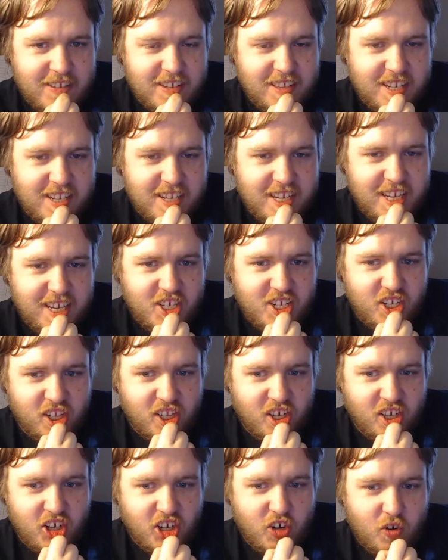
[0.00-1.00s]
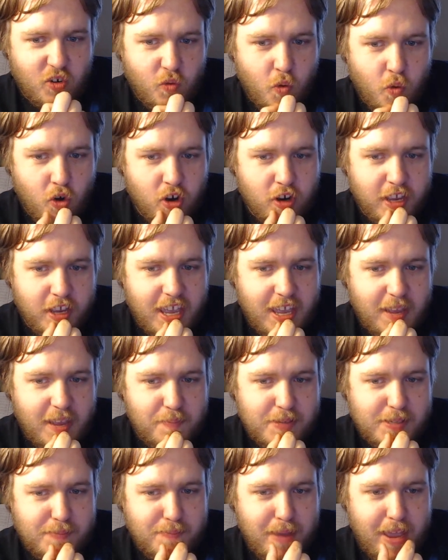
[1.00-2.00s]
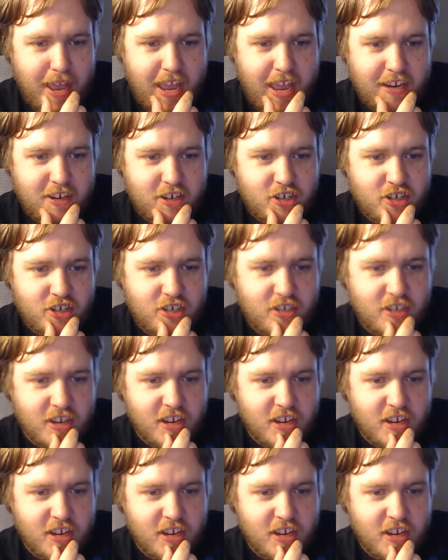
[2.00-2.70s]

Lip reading: the titular War Games match.